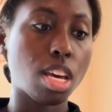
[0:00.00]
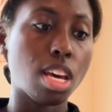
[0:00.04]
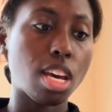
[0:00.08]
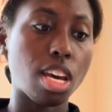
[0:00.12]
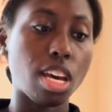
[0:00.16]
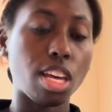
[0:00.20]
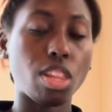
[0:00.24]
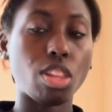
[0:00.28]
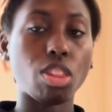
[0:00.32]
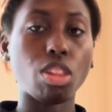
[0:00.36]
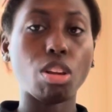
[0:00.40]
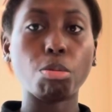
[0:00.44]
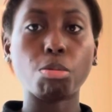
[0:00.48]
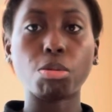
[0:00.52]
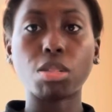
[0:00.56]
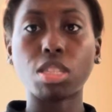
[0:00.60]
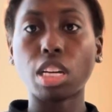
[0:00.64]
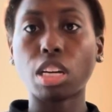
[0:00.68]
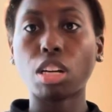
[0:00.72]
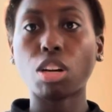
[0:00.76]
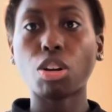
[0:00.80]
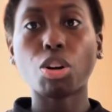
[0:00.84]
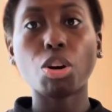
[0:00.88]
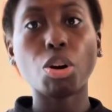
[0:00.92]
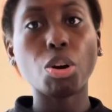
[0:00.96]
And then there was
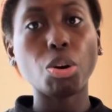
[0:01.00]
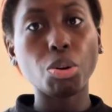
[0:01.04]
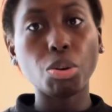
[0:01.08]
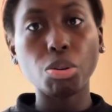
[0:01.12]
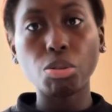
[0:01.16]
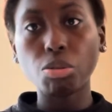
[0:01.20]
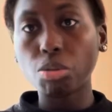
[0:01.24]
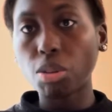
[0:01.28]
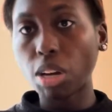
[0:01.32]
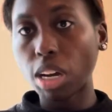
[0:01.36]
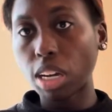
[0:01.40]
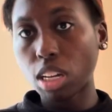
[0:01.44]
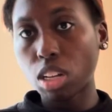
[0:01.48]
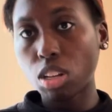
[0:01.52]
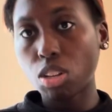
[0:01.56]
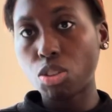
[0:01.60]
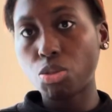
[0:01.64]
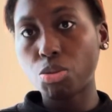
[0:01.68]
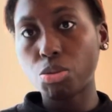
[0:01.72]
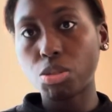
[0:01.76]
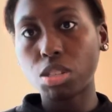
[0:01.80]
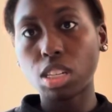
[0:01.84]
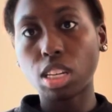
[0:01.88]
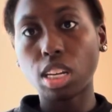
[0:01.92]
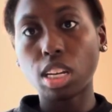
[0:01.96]
like a code I could
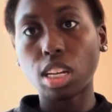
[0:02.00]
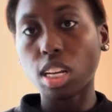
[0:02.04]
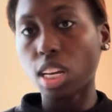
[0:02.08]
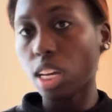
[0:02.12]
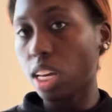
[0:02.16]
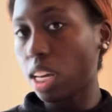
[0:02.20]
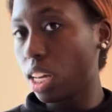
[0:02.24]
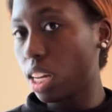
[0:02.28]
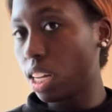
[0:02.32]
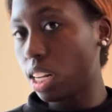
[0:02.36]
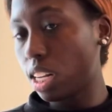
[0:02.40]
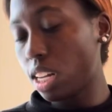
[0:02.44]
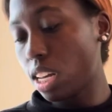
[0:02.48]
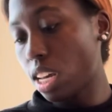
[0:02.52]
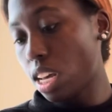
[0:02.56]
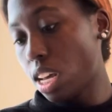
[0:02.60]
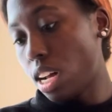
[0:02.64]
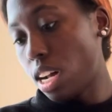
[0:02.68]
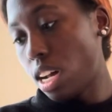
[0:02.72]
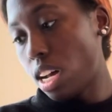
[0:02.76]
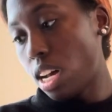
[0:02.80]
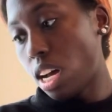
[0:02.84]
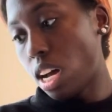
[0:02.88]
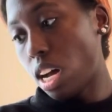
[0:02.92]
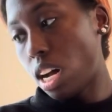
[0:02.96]
use to get in.
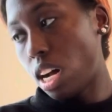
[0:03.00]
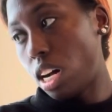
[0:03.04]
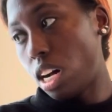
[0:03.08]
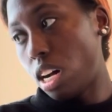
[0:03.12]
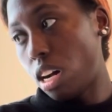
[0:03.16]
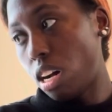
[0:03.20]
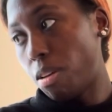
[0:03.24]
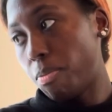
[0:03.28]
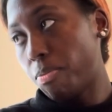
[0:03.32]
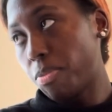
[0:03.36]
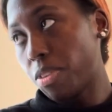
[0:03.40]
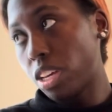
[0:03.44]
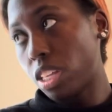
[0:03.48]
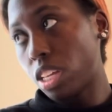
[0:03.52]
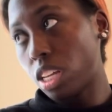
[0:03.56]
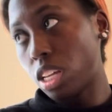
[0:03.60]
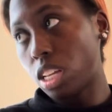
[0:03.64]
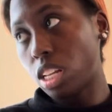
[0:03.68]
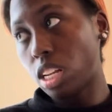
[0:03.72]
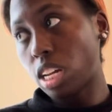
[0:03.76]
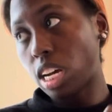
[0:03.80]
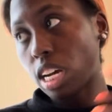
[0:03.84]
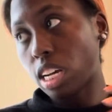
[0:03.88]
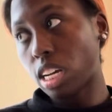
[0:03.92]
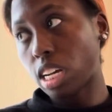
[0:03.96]
Um, and
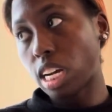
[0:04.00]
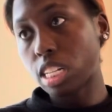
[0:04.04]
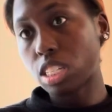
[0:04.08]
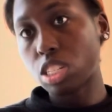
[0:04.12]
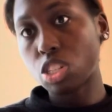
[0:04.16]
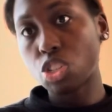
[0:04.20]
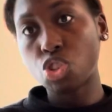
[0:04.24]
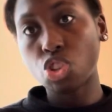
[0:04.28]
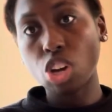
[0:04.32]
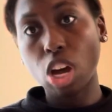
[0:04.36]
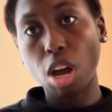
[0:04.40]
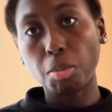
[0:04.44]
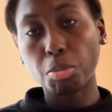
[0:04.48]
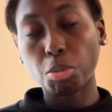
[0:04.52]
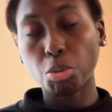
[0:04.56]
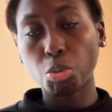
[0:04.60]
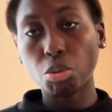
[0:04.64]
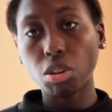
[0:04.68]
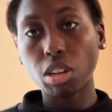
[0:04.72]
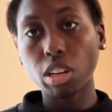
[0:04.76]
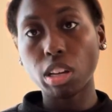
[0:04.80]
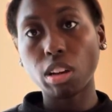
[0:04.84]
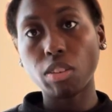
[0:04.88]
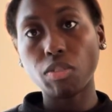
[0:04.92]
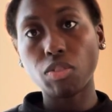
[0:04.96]
then I got to shop
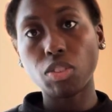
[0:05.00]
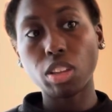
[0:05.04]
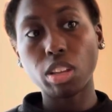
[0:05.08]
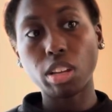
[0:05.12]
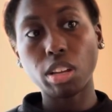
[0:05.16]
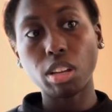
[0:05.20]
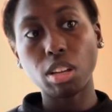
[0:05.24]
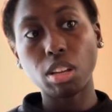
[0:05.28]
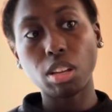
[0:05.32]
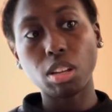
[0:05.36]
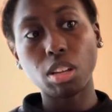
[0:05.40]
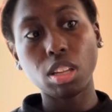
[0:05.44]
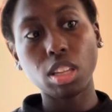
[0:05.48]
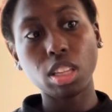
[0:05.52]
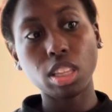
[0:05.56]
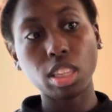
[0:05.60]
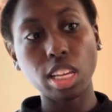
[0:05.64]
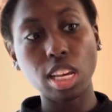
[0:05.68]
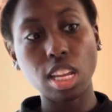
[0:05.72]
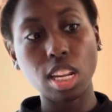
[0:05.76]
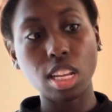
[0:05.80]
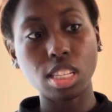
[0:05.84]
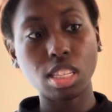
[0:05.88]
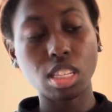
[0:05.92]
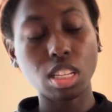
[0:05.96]
three of the
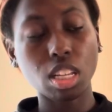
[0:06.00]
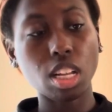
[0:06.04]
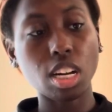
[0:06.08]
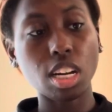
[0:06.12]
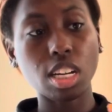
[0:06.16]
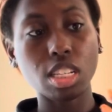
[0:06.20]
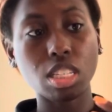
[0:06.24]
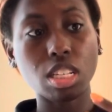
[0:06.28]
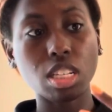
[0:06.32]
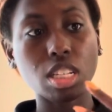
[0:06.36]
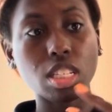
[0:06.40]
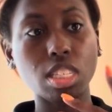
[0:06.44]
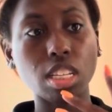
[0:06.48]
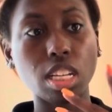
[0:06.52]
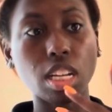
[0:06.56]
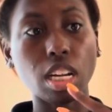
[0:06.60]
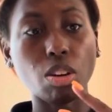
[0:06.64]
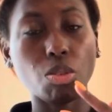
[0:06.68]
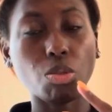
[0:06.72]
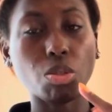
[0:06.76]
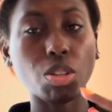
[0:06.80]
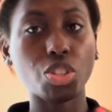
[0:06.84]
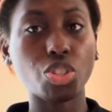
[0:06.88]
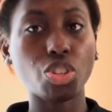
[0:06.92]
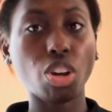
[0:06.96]
ladies' closets, and I
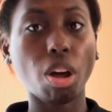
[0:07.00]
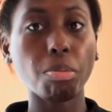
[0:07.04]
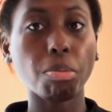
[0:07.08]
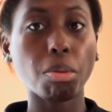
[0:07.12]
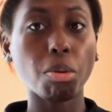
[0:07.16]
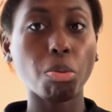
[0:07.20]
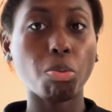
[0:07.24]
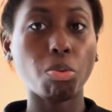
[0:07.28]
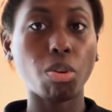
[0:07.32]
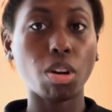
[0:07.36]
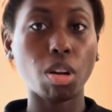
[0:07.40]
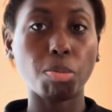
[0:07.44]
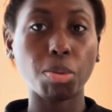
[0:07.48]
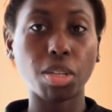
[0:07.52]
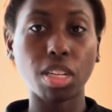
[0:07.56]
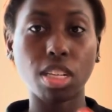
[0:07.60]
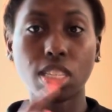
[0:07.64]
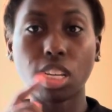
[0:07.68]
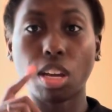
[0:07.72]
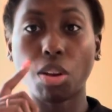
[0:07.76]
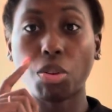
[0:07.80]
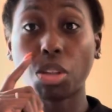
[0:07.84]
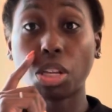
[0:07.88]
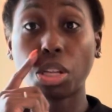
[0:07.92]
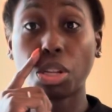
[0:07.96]
only shopped the one because
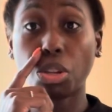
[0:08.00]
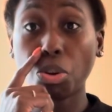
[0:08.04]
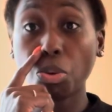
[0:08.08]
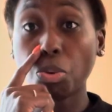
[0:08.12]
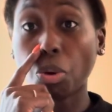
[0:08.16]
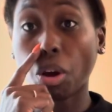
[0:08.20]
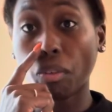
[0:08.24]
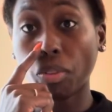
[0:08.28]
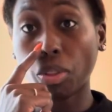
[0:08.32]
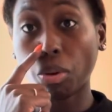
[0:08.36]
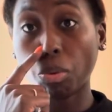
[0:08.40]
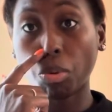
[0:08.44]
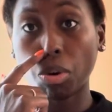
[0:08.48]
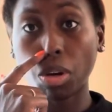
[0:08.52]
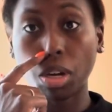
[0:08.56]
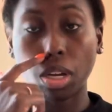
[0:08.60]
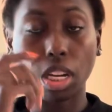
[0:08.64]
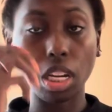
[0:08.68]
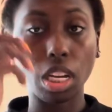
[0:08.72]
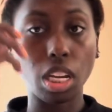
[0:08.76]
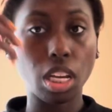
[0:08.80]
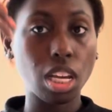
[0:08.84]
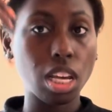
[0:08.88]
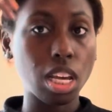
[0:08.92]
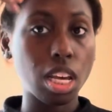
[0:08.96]
I only knew of the
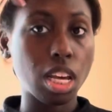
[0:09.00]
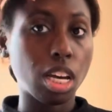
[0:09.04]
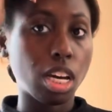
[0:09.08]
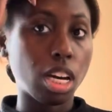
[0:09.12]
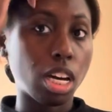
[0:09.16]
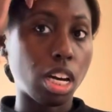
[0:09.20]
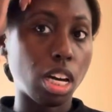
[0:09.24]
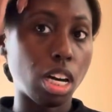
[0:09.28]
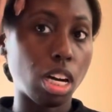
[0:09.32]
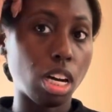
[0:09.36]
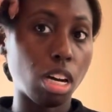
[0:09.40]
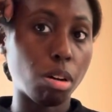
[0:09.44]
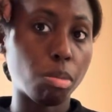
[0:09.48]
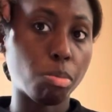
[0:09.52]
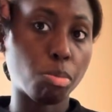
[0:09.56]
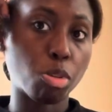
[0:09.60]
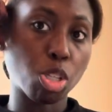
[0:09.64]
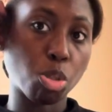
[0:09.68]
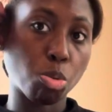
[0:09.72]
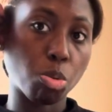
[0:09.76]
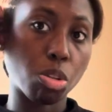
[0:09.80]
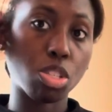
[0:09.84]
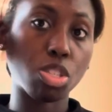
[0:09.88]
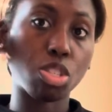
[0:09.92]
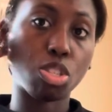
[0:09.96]
one, um,
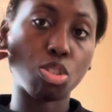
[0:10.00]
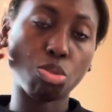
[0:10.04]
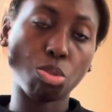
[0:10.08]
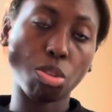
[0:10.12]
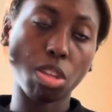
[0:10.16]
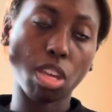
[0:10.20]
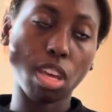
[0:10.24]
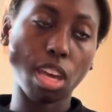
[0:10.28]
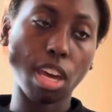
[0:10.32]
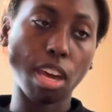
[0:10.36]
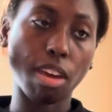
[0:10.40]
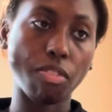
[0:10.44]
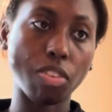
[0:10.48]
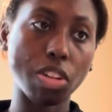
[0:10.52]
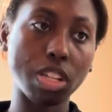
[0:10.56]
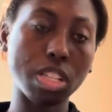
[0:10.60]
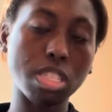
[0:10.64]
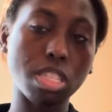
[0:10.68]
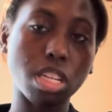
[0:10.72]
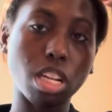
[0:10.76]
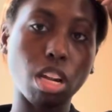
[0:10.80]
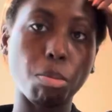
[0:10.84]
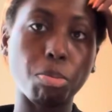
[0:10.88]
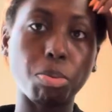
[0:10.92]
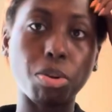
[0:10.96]
which was Julia Havens,
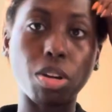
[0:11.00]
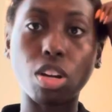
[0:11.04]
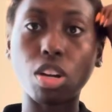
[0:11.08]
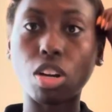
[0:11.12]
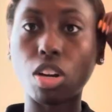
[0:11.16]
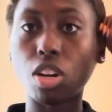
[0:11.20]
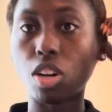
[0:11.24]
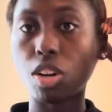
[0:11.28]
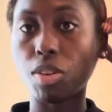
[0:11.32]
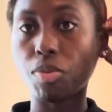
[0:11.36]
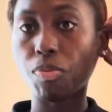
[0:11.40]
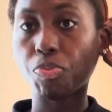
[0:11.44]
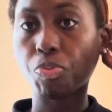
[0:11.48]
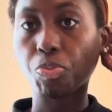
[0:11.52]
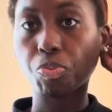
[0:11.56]
and I'll put her